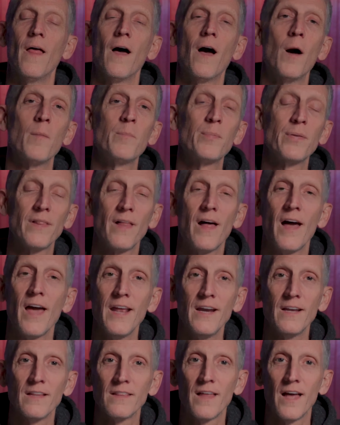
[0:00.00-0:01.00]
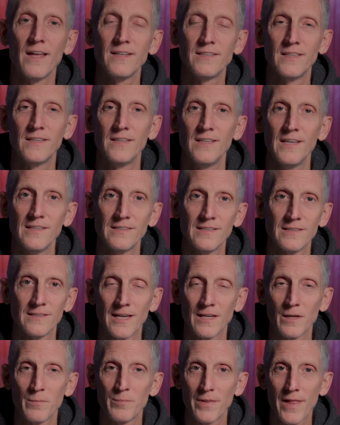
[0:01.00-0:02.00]
Applying a LUT to these is
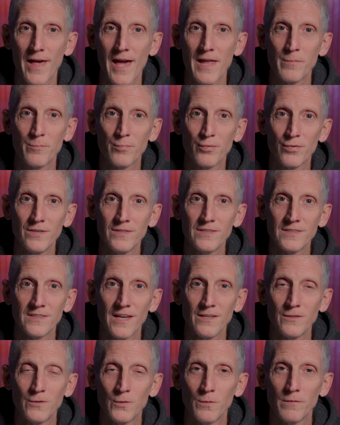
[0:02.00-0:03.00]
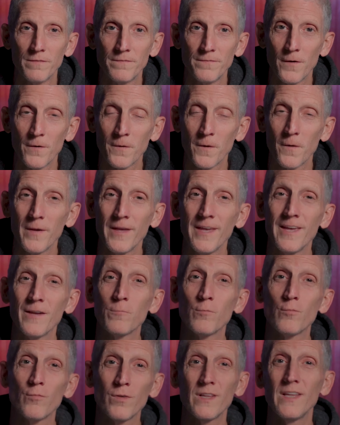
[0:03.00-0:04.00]
like applying a preset to a photo.
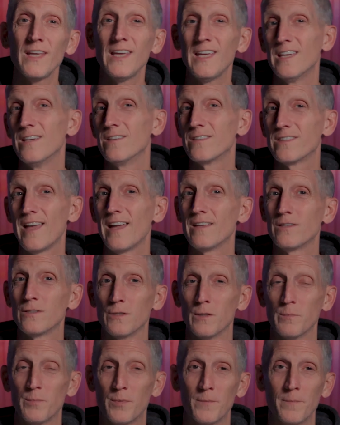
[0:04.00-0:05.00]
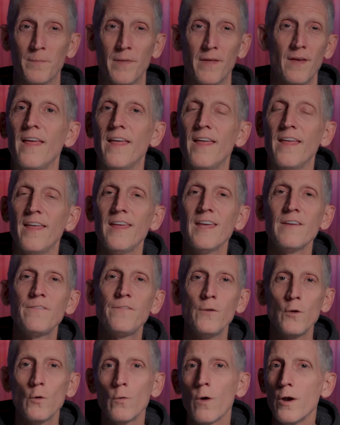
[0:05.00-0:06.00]
It really is that simple.
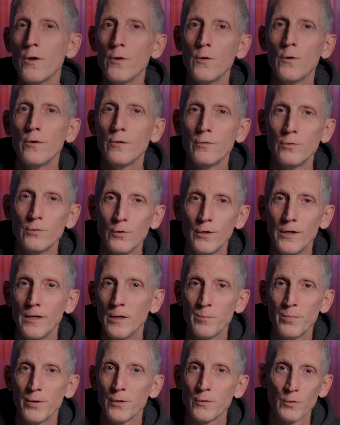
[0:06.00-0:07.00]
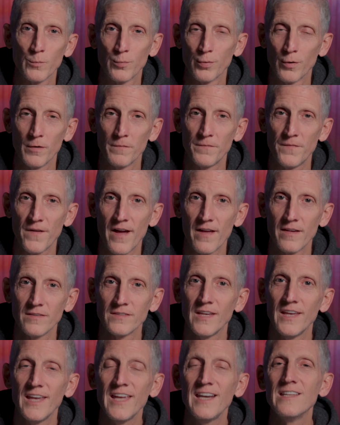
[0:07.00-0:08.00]
If you are new to shooting in picture
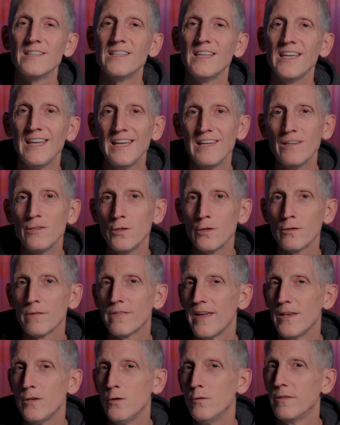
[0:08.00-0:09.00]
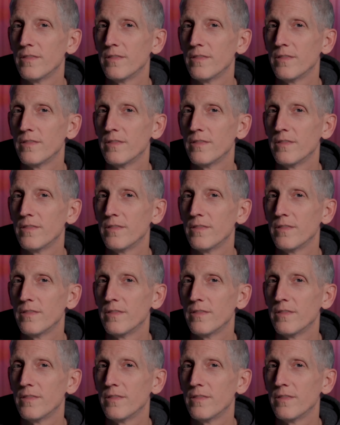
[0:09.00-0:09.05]
profiles, it is easier than you